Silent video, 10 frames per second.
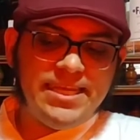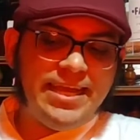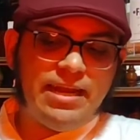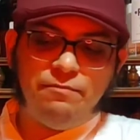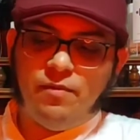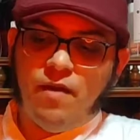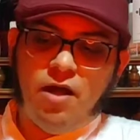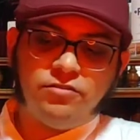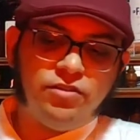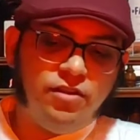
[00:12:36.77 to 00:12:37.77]
And I'm
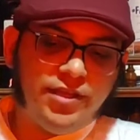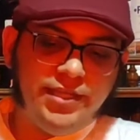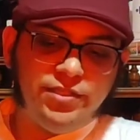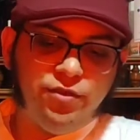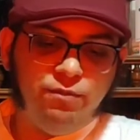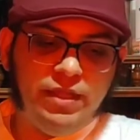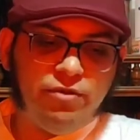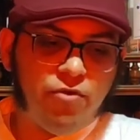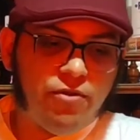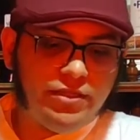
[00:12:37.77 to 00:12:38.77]
also lucky to be
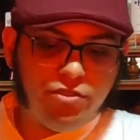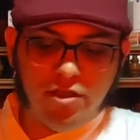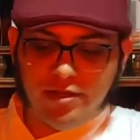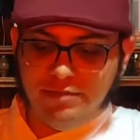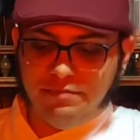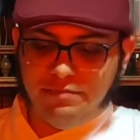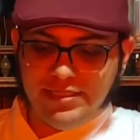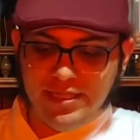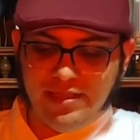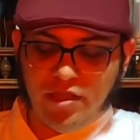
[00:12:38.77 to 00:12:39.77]
growing chocolate
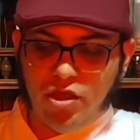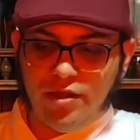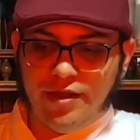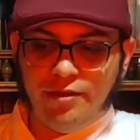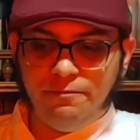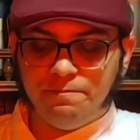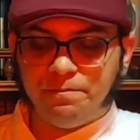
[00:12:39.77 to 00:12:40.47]
mint in the garden.